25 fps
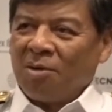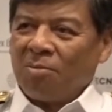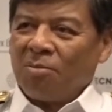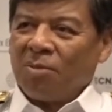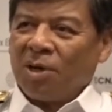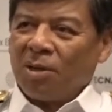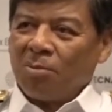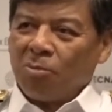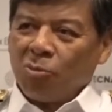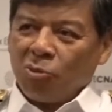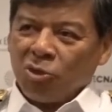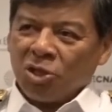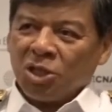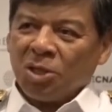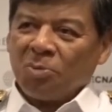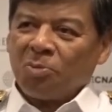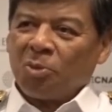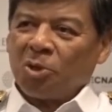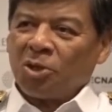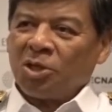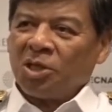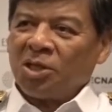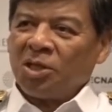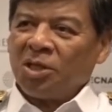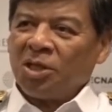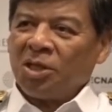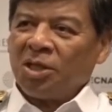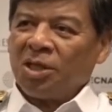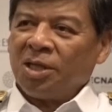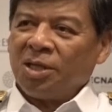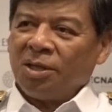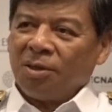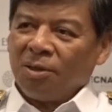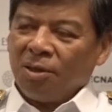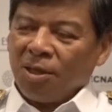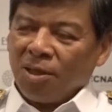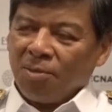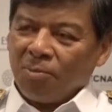But most importantly,
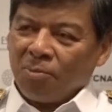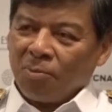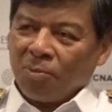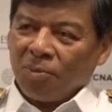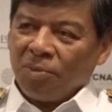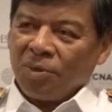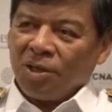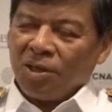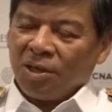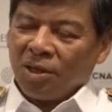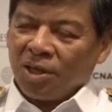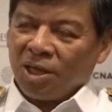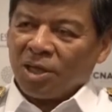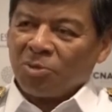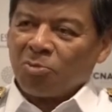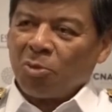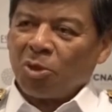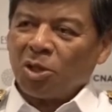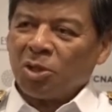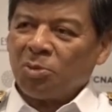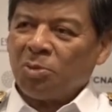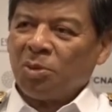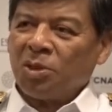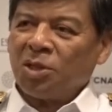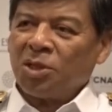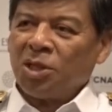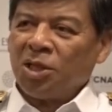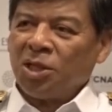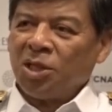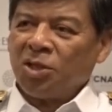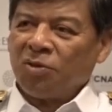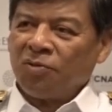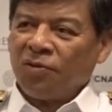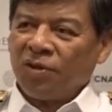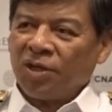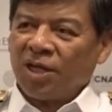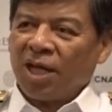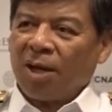the responsibility
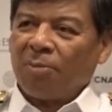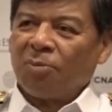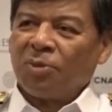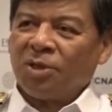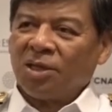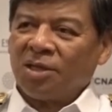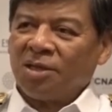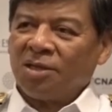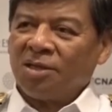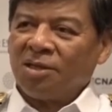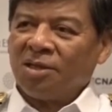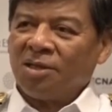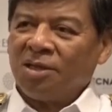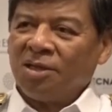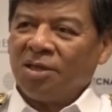of the captain